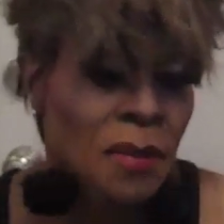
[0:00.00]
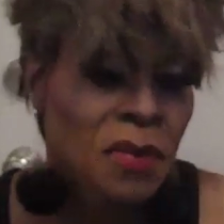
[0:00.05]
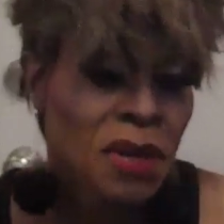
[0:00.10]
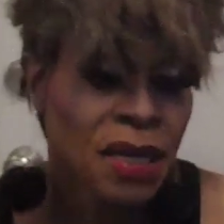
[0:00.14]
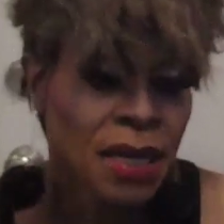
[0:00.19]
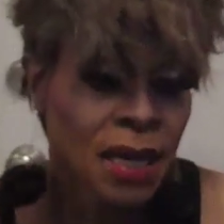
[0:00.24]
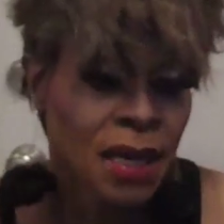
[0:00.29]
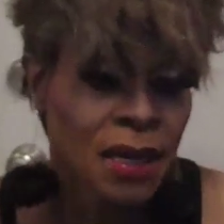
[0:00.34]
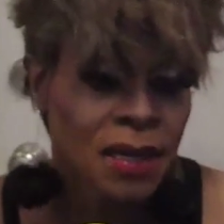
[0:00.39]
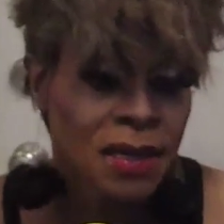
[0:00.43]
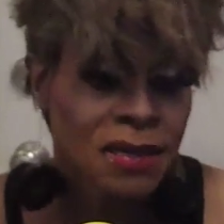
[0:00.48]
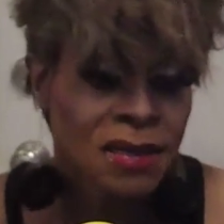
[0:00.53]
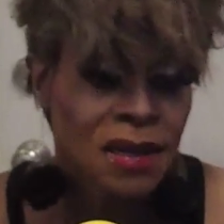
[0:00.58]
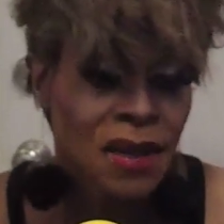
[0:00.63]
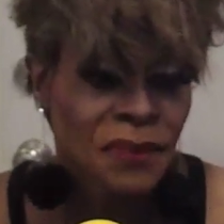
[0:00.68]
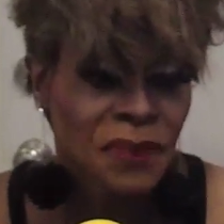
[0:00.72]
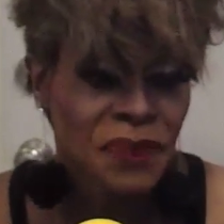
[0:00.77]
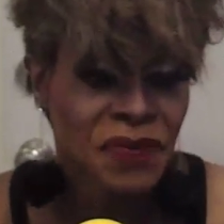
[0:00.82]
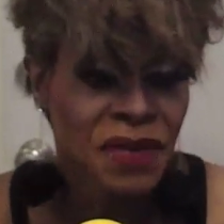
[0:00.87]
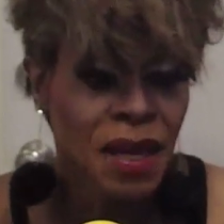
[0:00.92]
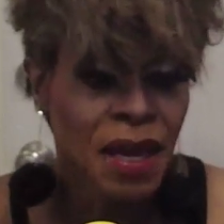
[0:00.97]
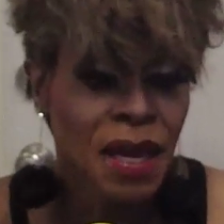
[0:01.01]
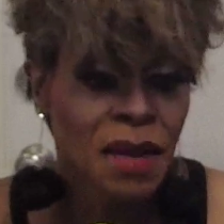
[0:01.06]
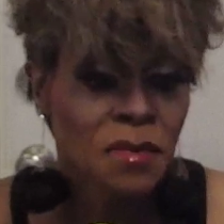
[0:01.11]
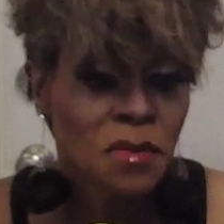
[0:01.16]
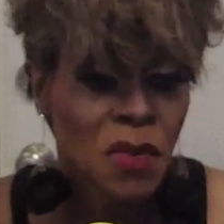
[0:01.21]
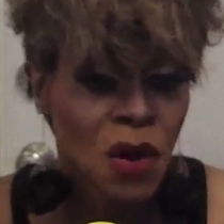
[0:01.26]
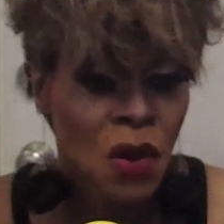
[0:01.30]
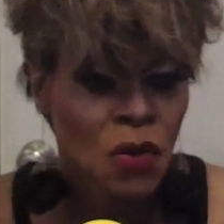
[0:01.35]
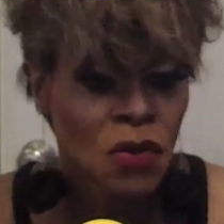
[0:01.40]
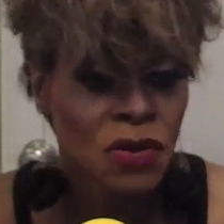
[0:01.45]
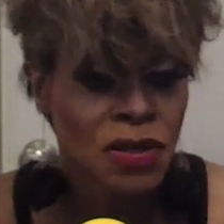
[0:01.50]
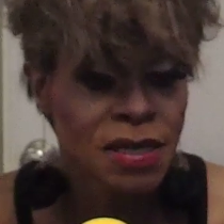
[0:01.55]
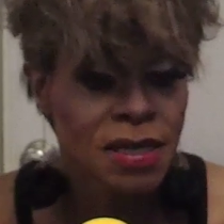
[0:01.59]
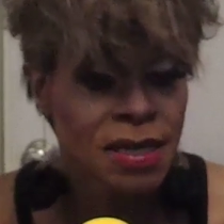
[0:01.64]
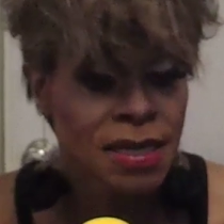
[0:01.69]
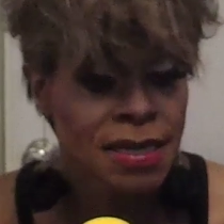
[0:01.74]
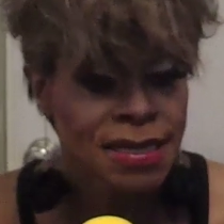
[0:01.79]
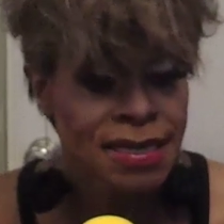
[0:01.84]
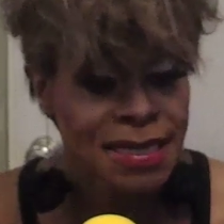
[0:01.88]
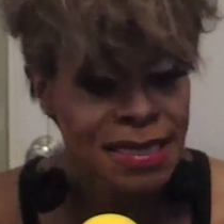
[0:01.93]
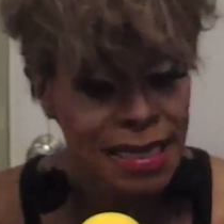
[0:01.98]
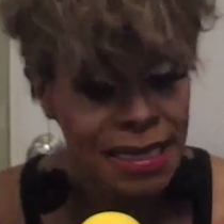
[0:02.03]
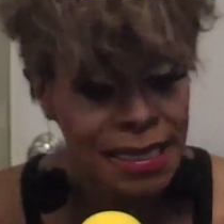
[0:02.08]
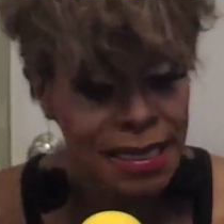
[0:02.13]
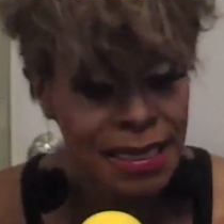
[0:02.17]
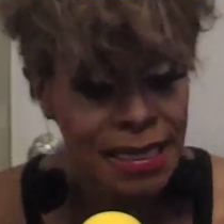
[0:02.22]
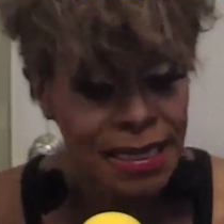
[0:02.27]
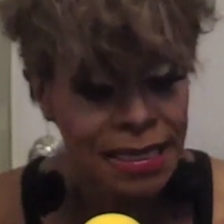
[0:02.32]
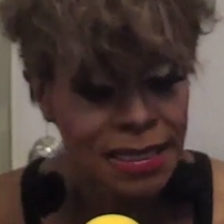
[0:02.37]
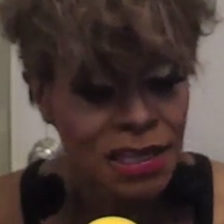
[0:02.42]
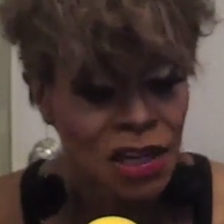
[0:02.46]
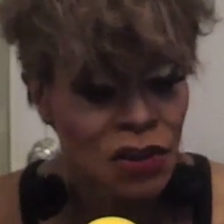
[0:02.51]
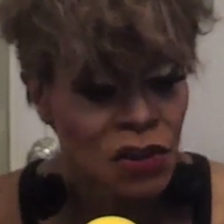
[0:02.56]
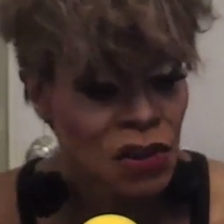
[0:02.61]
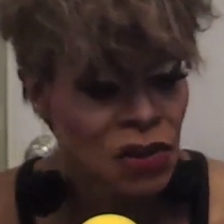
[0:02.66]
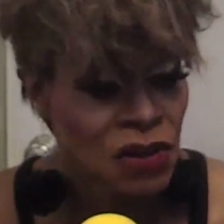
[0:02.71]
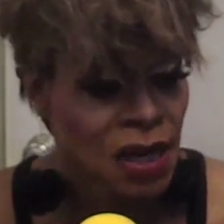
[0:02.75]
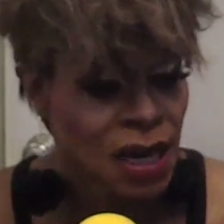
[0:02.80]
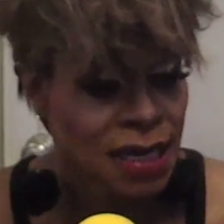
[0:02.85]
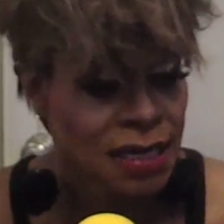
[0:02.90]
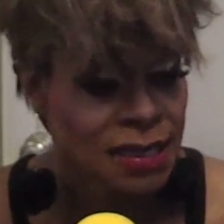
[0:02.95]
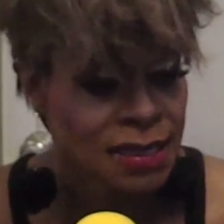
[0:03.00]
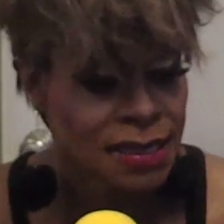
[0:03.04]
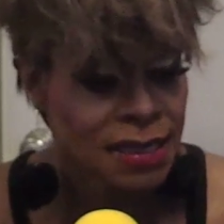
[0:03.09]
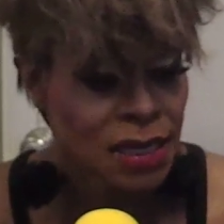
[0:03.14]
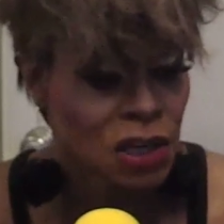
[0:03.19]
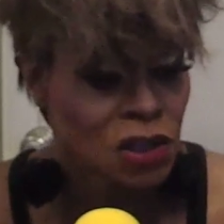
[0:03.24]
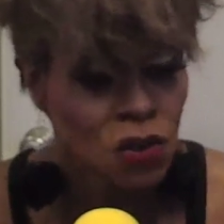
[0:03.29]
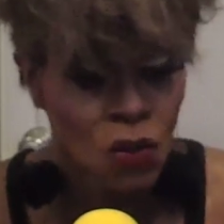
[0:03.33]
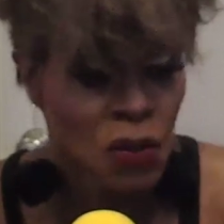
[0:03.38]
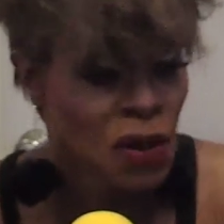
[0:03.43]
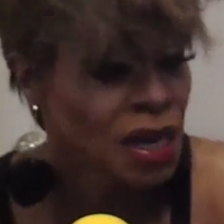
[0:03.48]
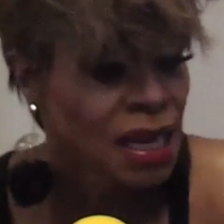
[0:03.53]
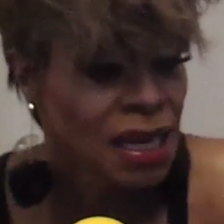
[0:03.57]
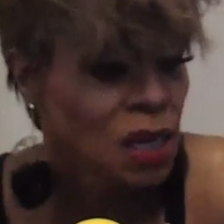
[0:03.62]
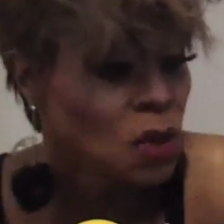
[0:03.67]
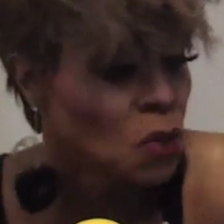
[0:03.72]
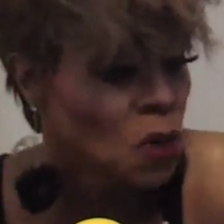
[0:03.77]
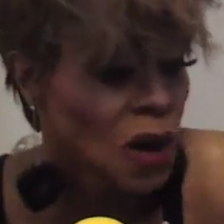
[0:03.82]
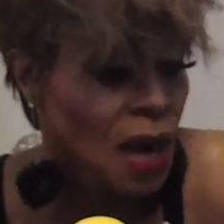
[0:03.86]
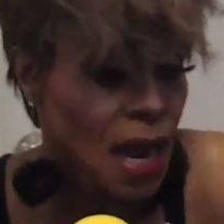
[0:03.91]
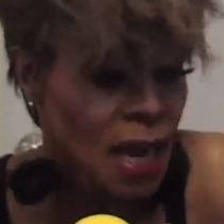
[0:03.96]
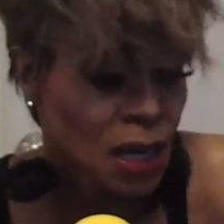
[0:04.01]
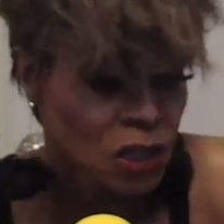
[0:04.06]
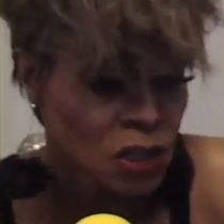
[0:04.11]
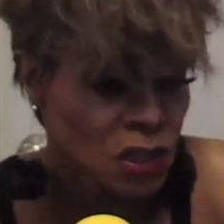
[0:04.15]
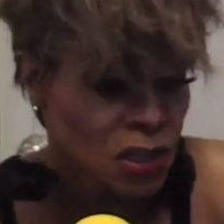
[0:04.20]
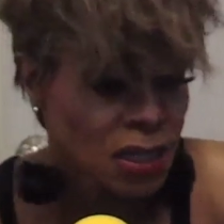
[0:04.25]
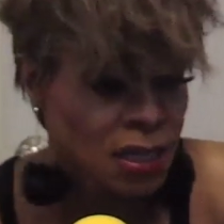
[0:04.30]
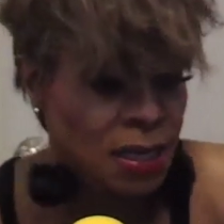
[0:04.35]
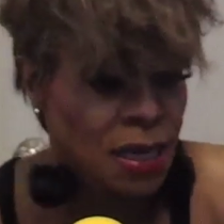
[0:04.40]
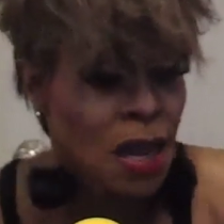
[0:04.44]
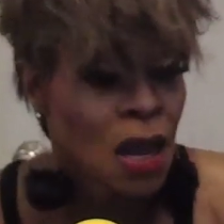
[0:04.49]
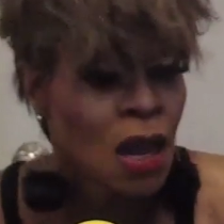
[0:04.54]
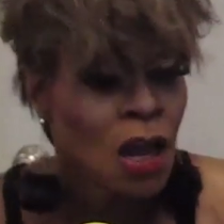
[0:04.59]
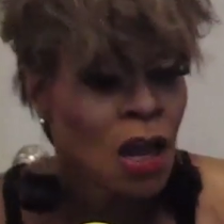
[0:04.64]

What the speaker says: because in most cities in the United States, or anywhere actually,